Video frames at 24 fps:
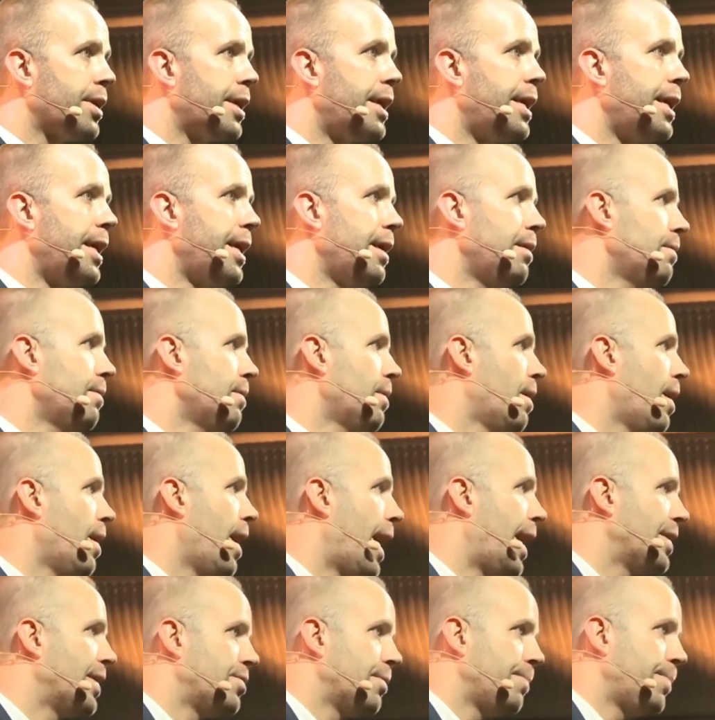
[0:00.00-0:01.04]
key
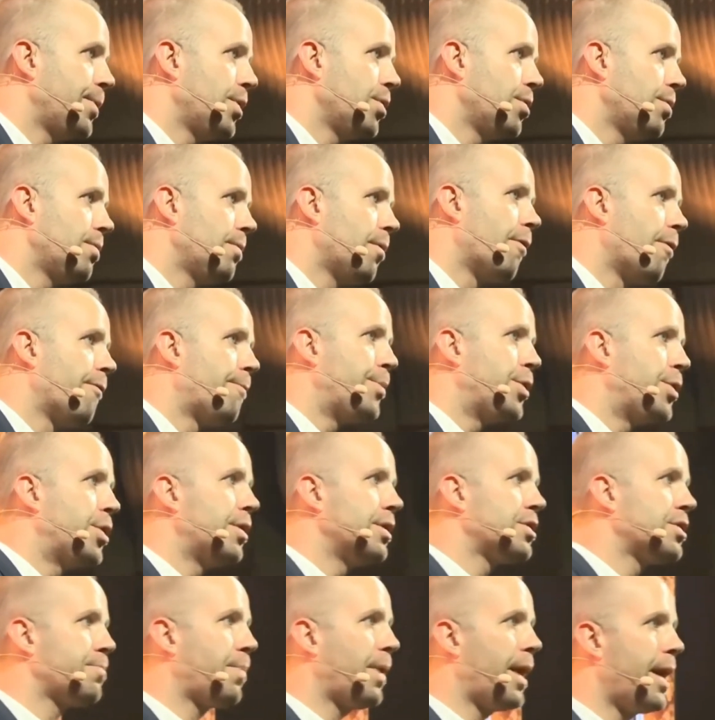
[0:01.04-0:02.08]
attribute of pure
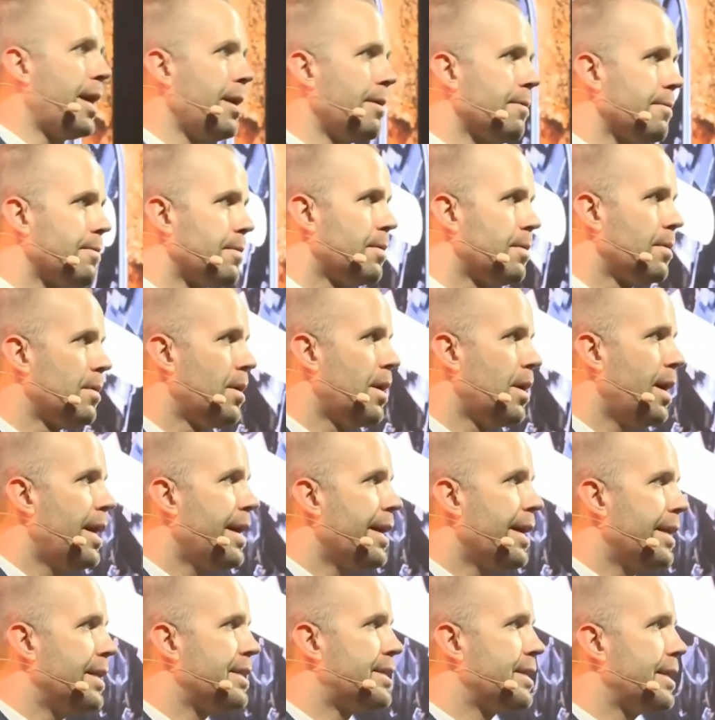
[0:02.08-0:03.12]
display
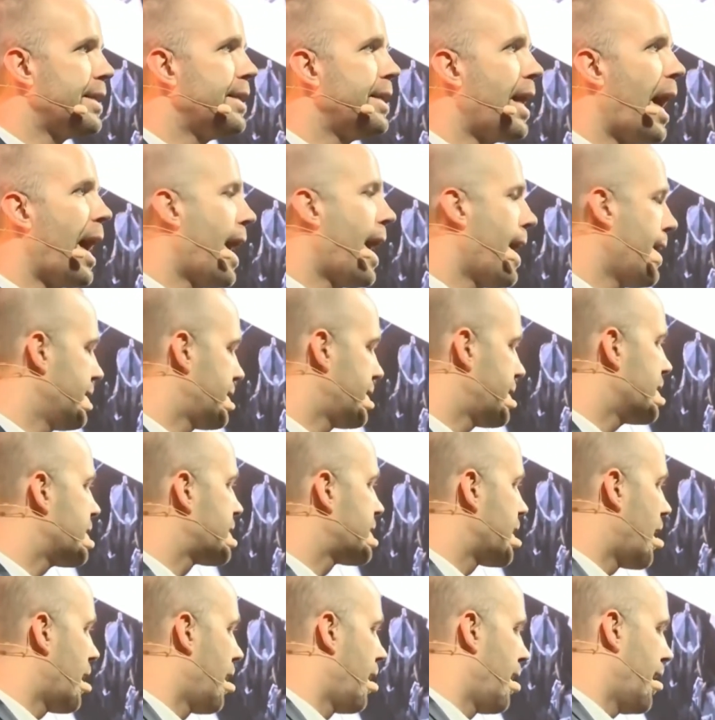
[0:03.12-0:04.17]
is enhanced
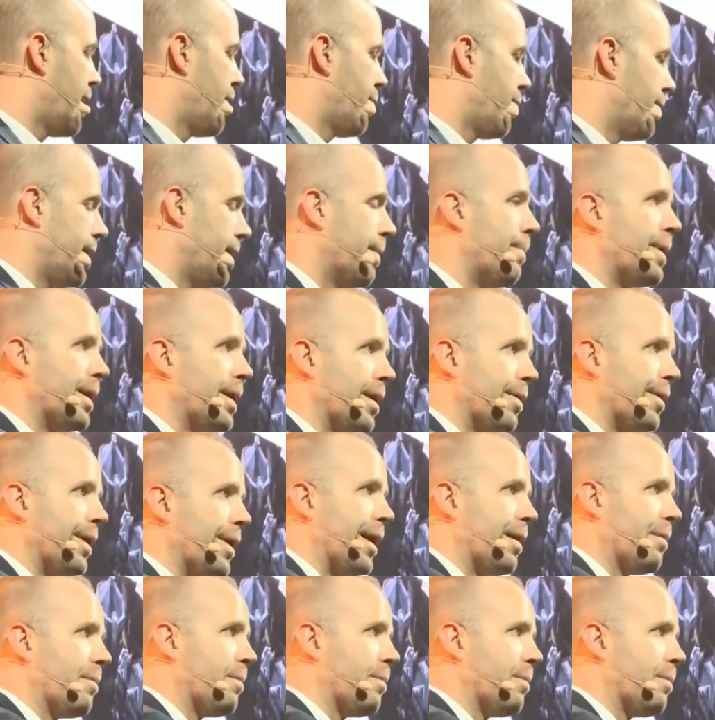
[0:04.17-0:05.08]
sunlight readability.